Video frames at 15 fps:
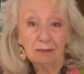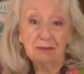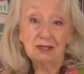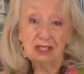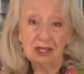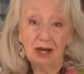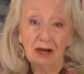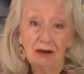
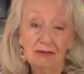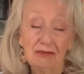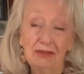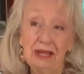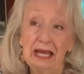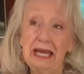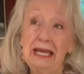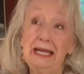stuff,
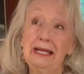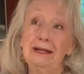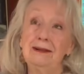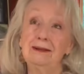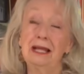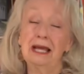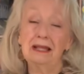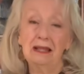they
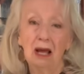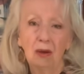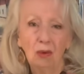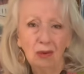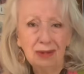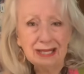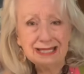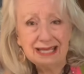thought,
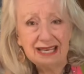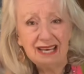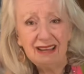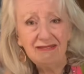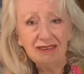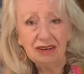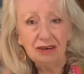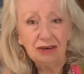well,
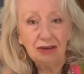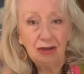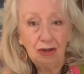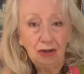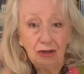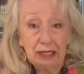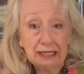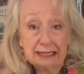
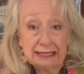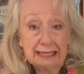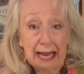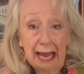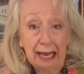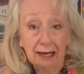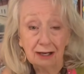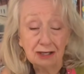this
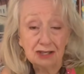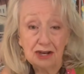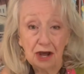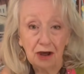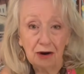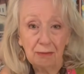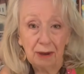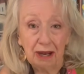title's
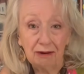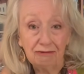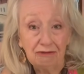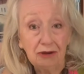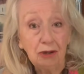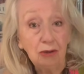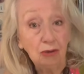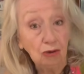not about
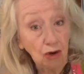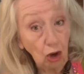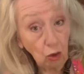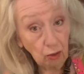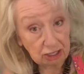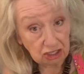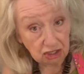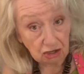food.
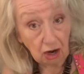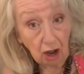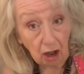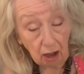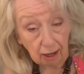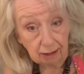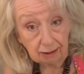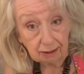No, it's
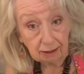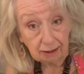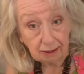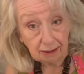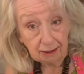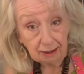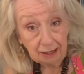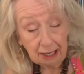not.
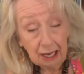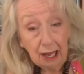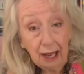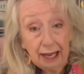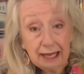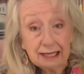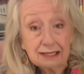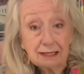
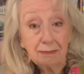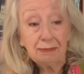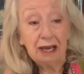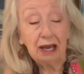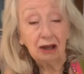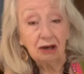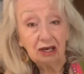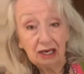It's
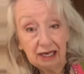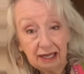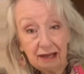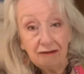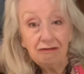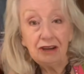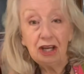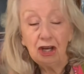about
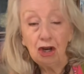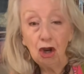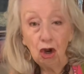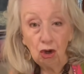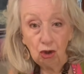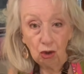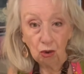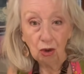living
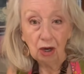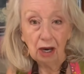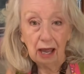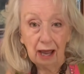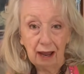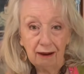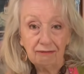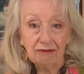your
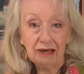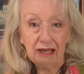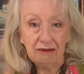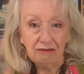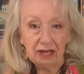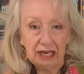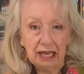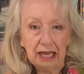life,
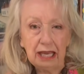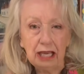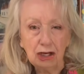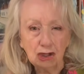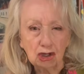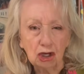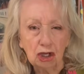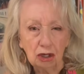living
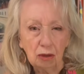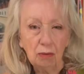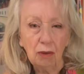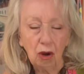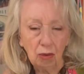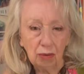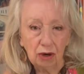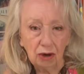each little
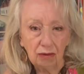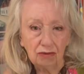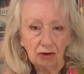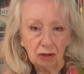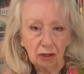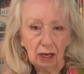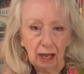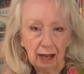moment of
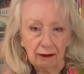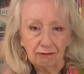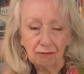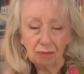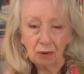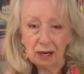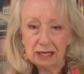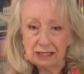your life,
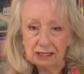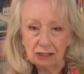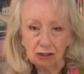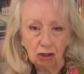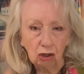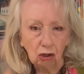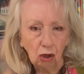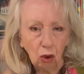praising
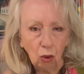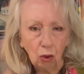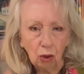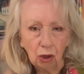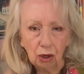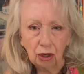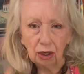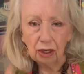the
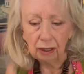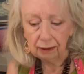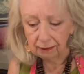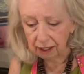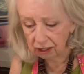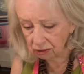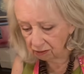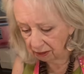Lord.
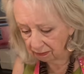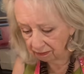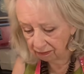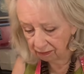There's my